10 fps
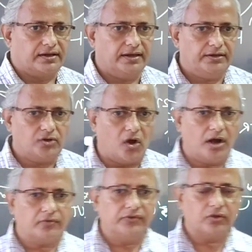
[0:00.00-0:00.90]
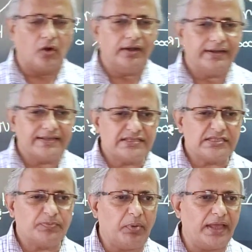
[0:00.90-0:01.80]
right? Or we call it as a
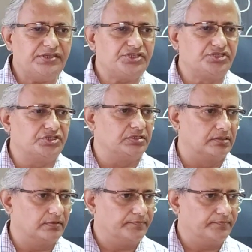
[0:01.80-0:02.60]
spliced gene.